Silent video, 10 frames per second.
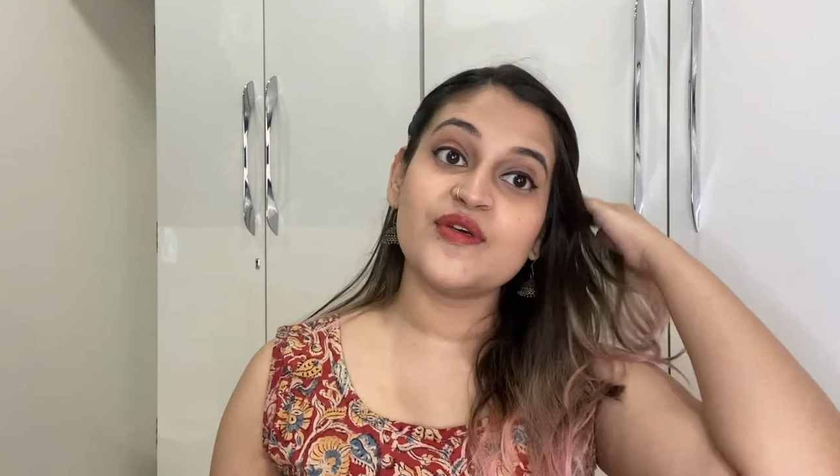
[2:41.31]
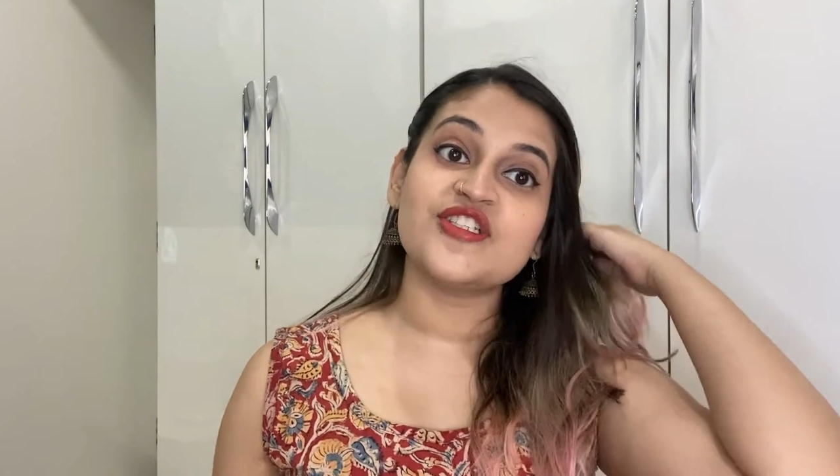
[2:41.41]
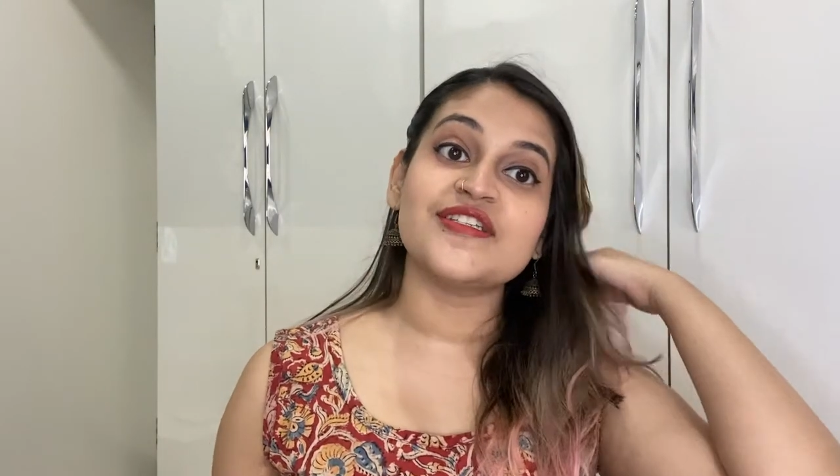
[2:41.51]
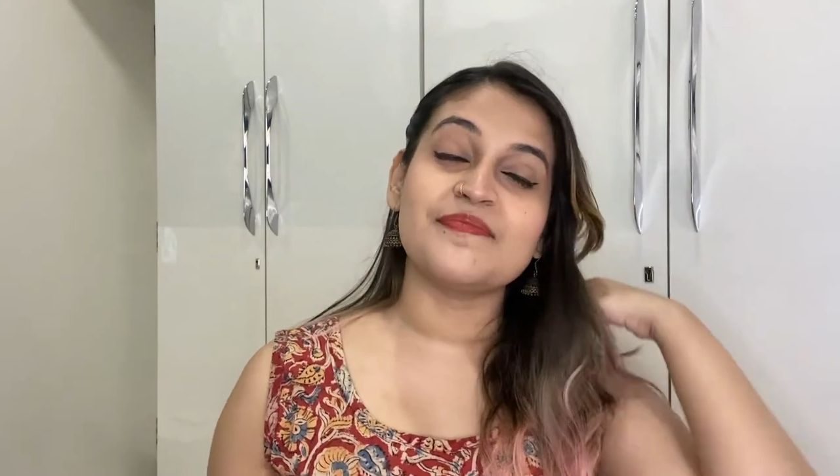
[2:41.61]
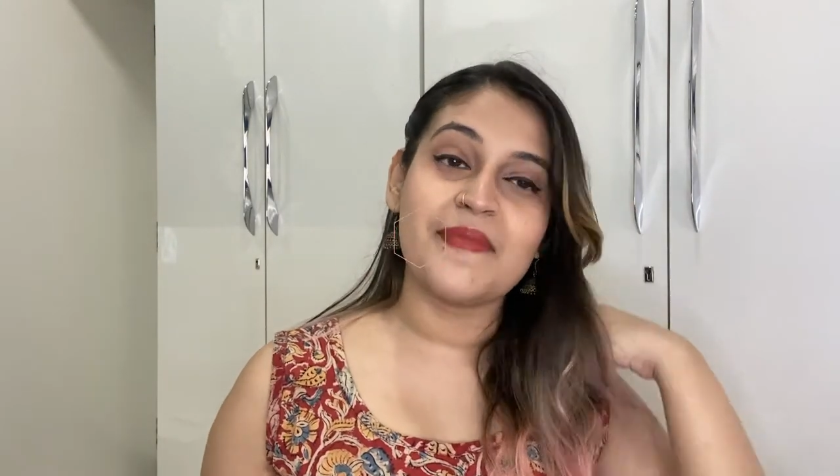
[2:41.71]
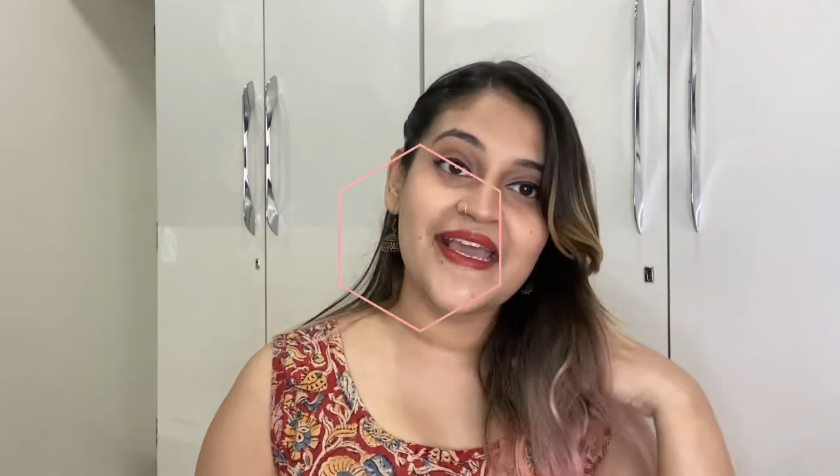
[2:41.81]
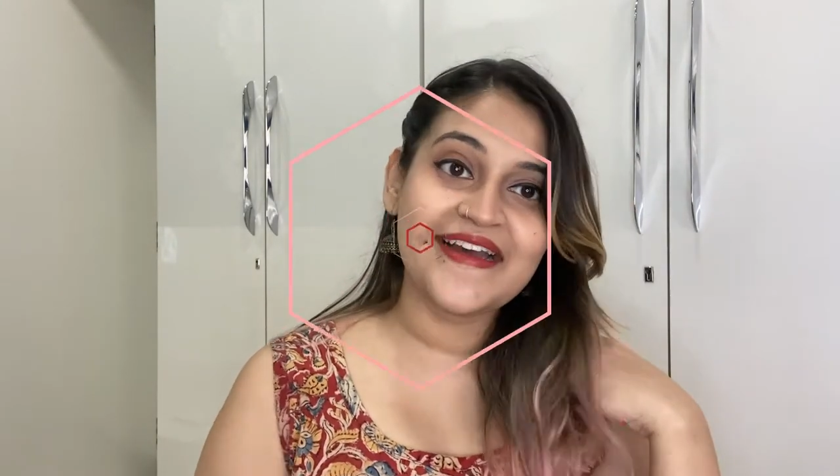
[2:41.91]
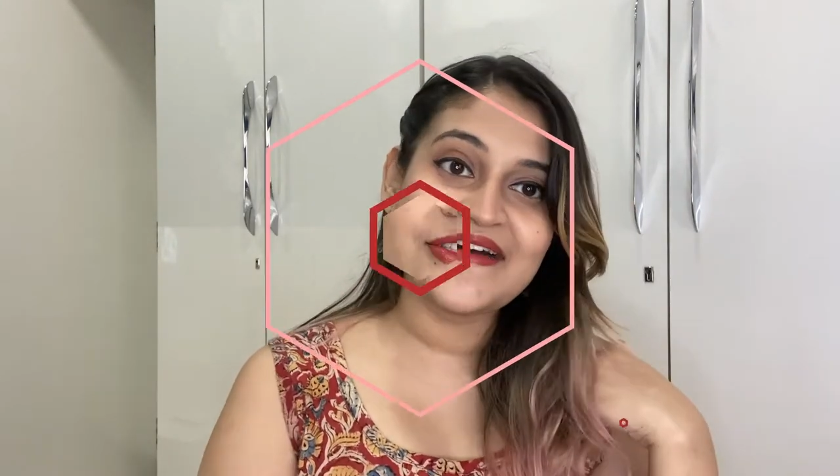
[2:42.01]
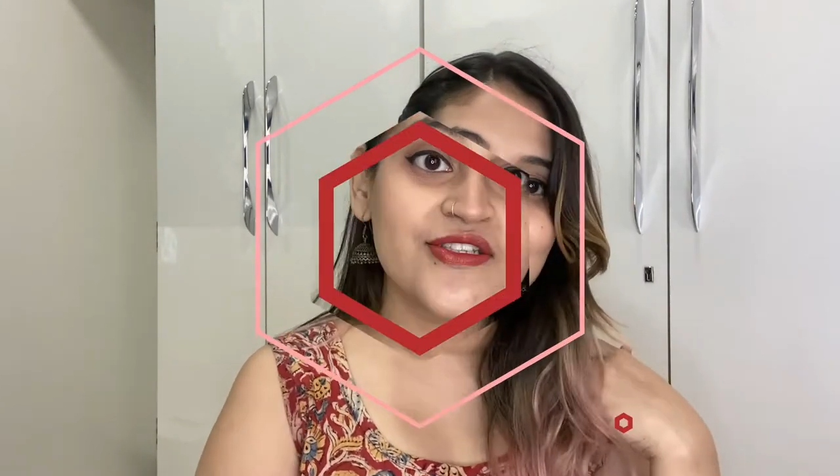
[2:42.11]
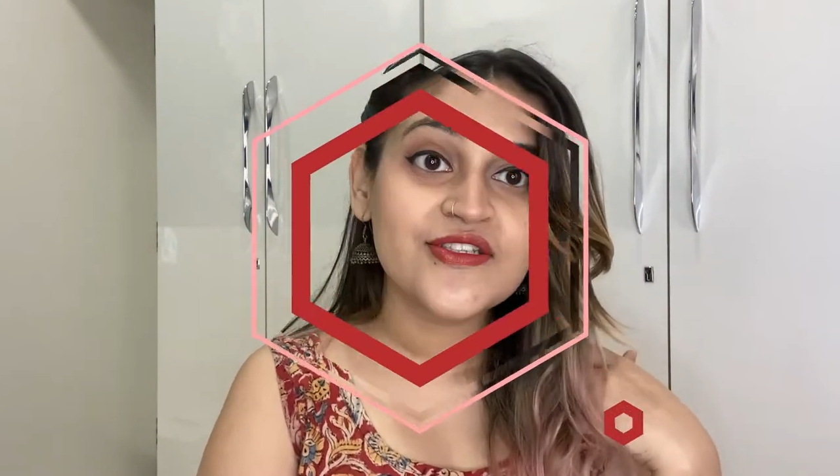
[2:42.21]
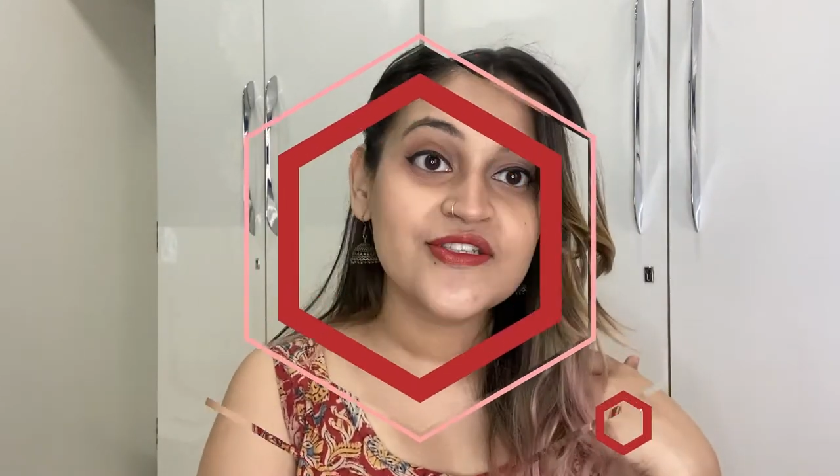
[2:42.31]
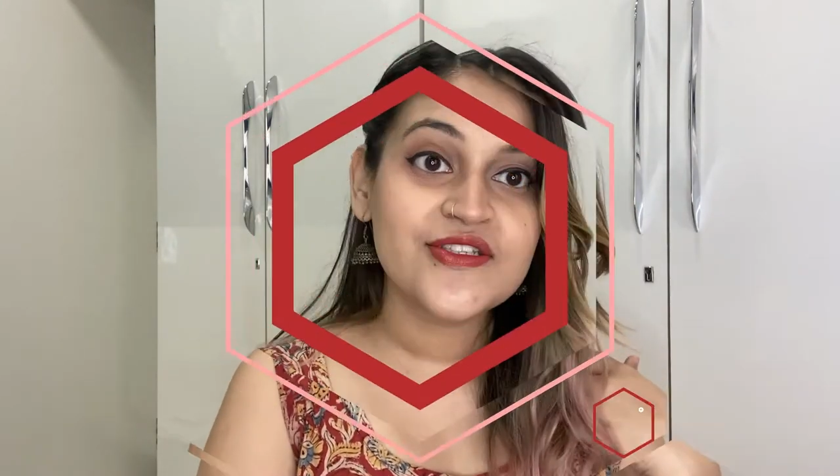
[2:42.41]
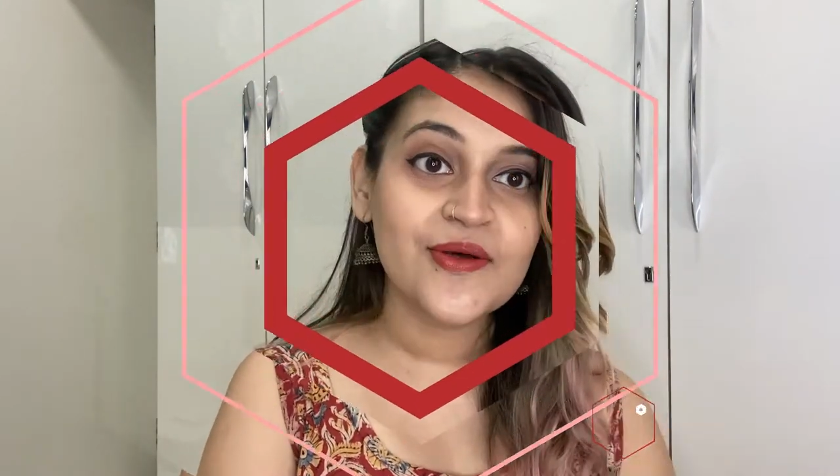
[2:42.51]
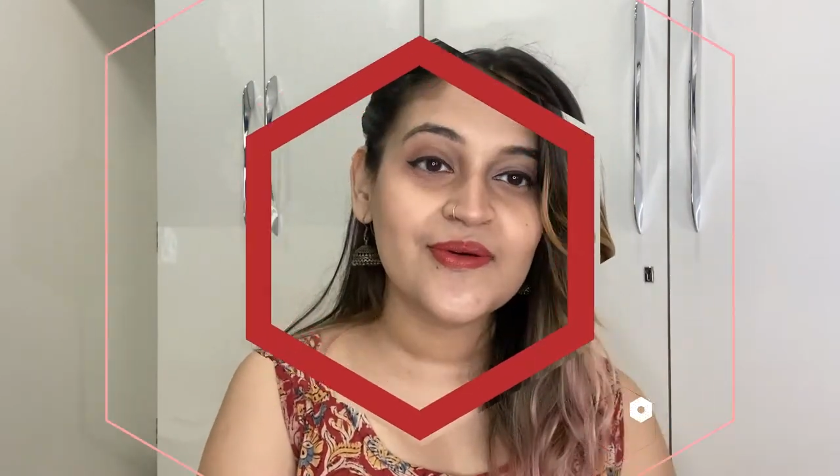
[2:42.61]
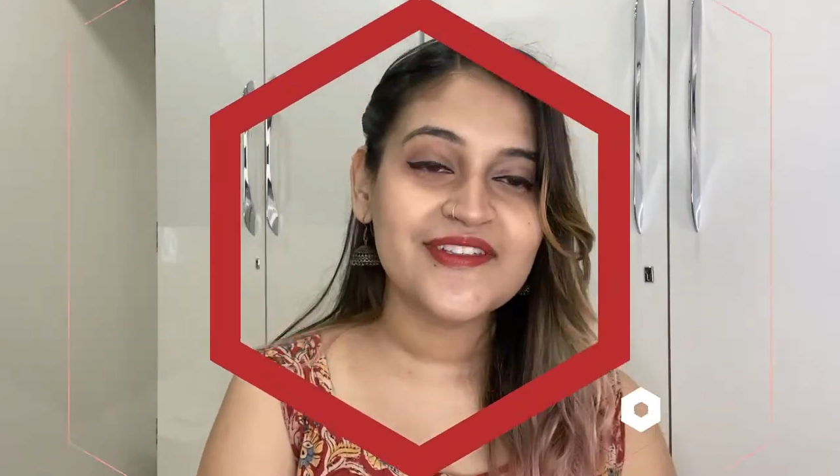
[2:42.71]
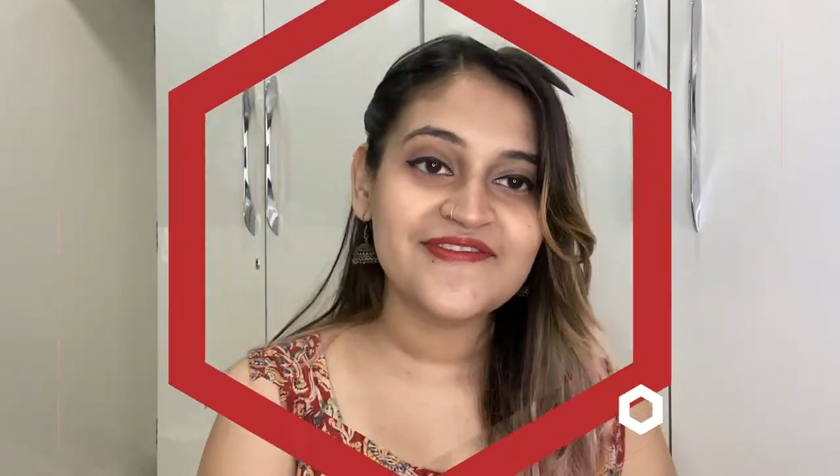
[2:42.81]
which is makeup. So